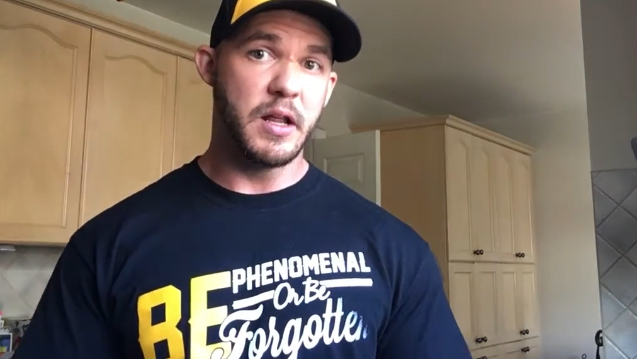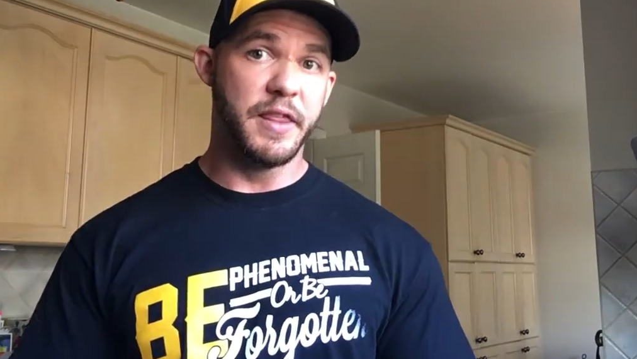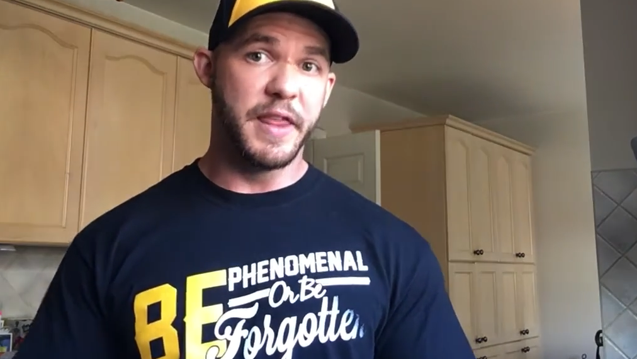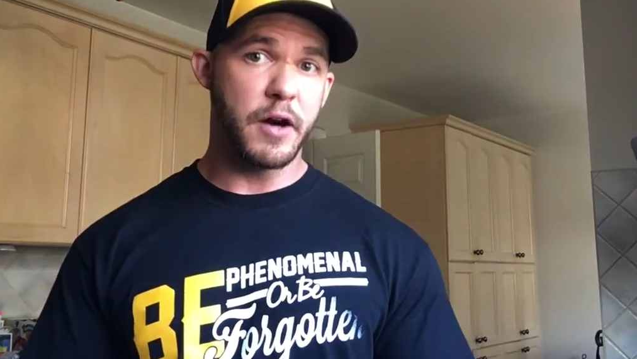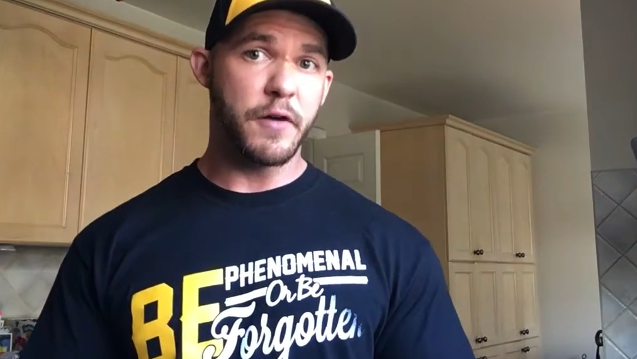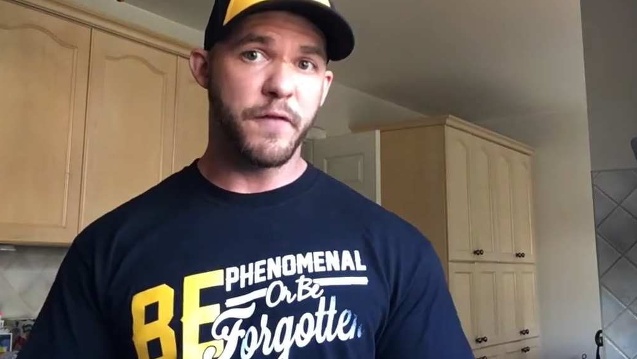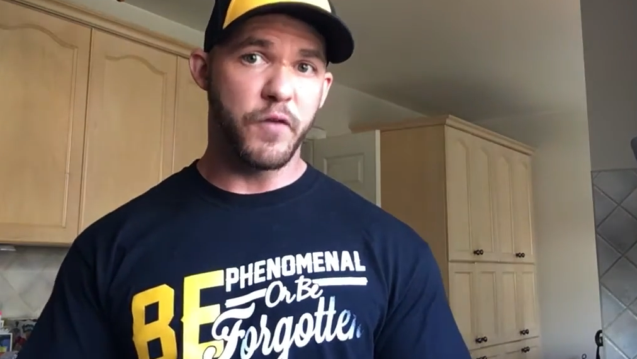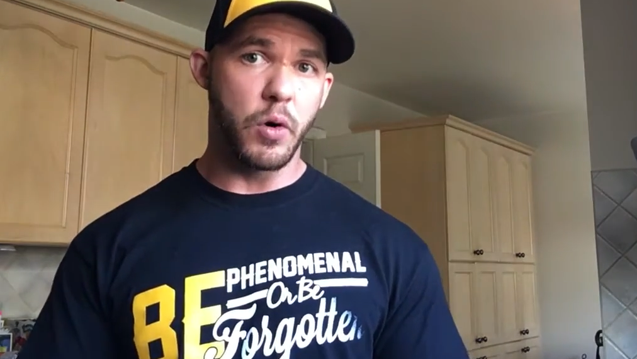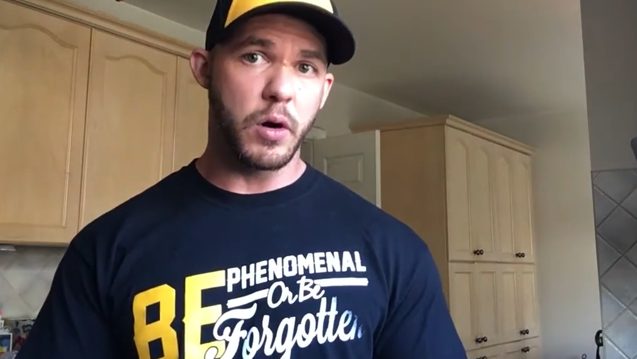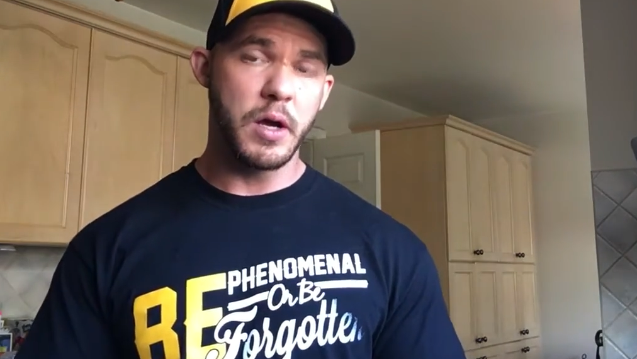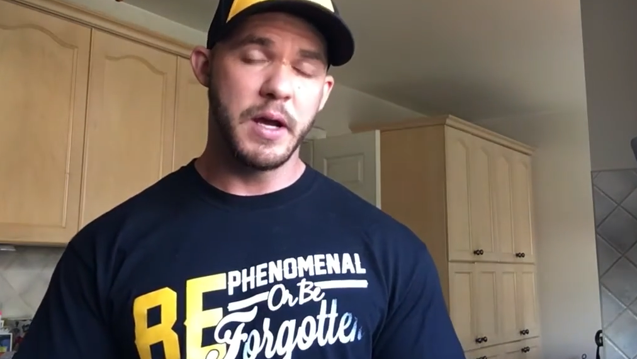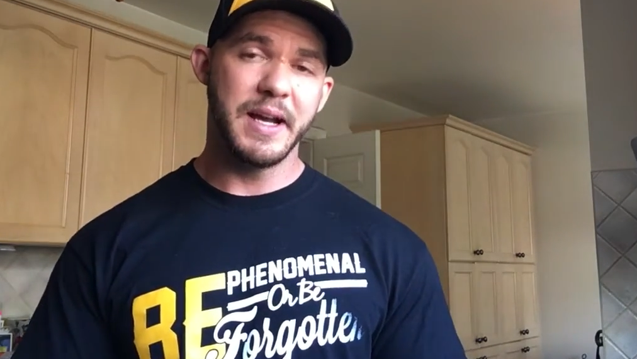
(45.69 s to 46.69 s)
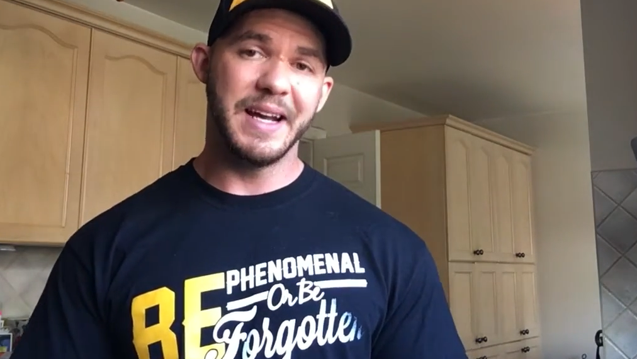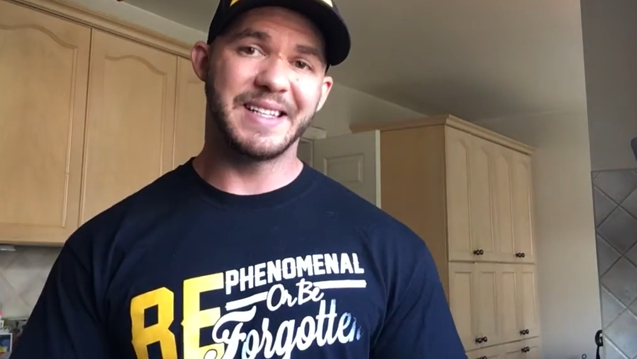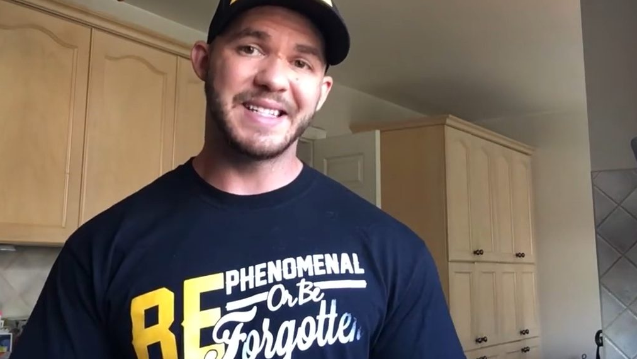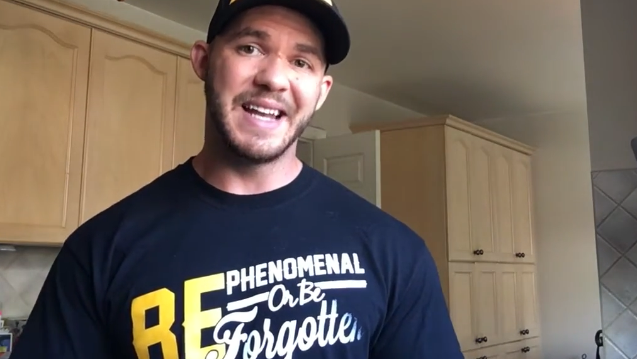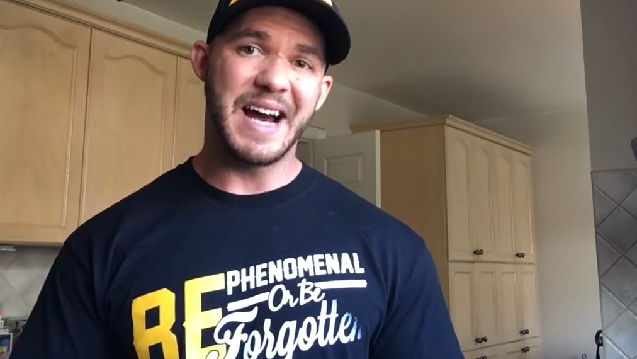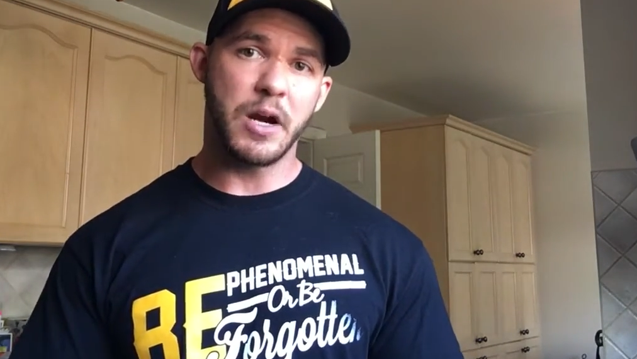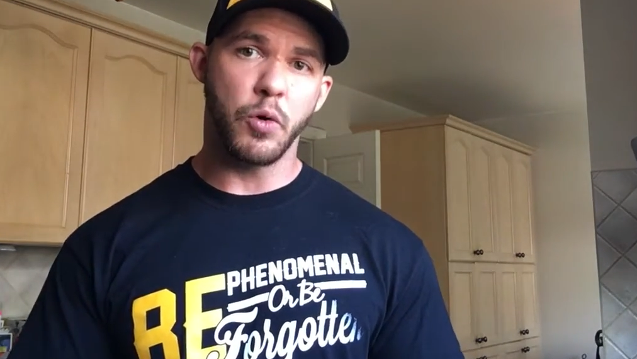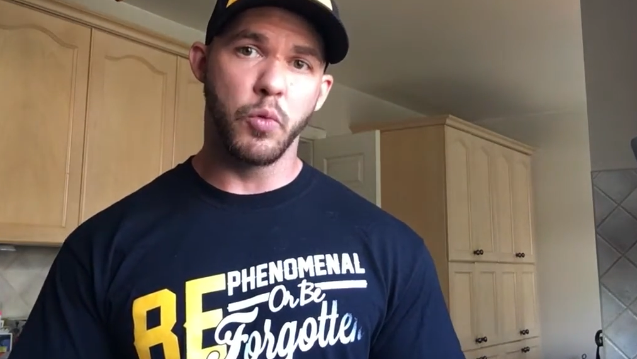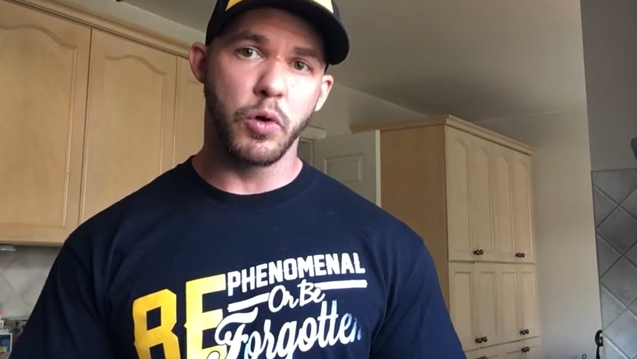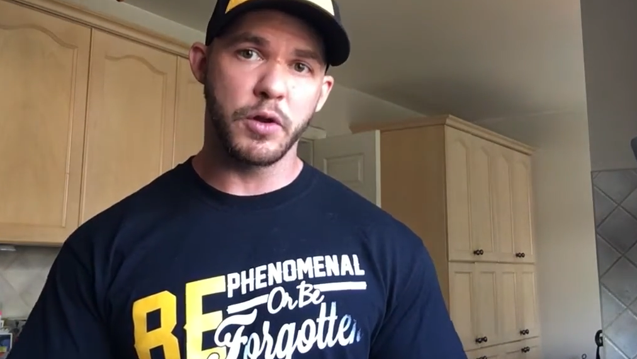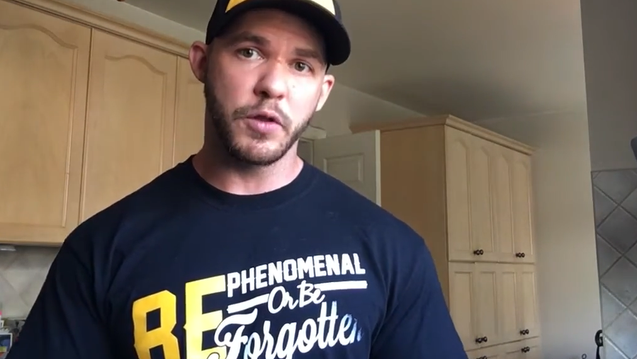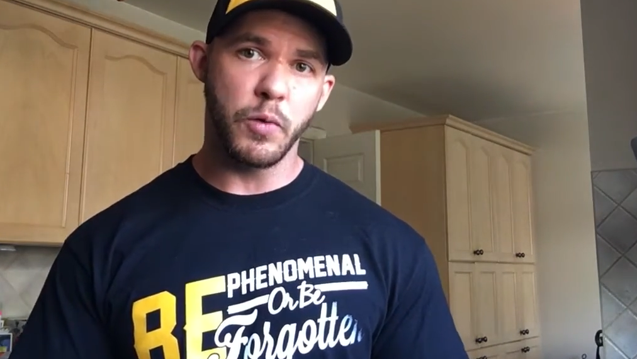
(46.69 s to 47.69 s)
Therefore, it's not a
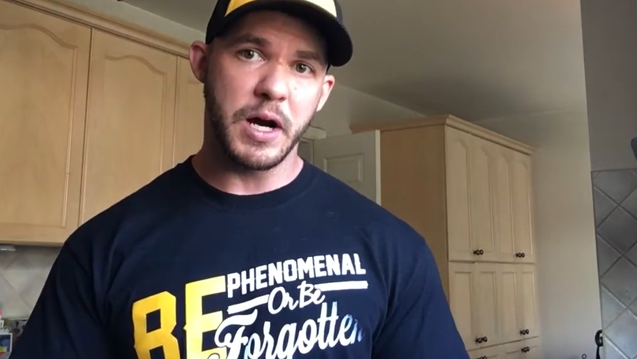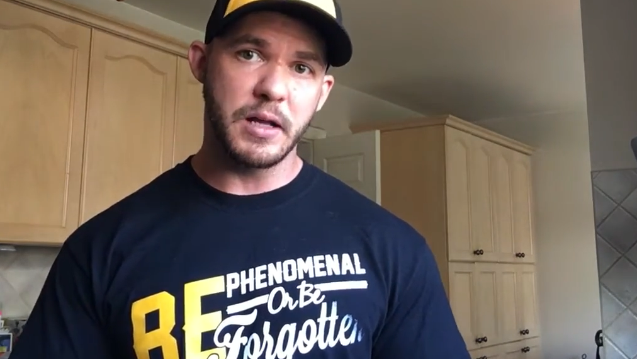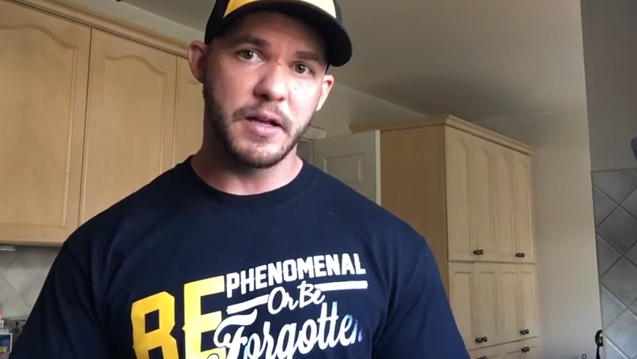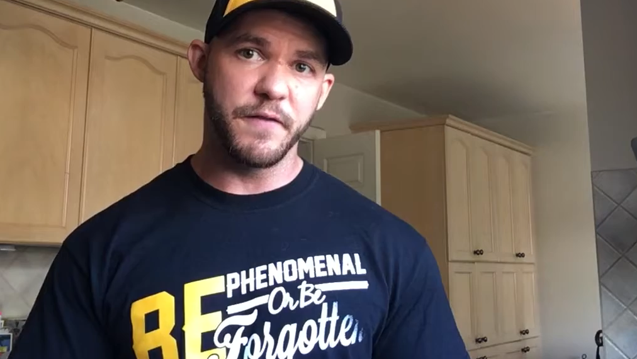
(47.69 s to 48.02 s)
worthwhile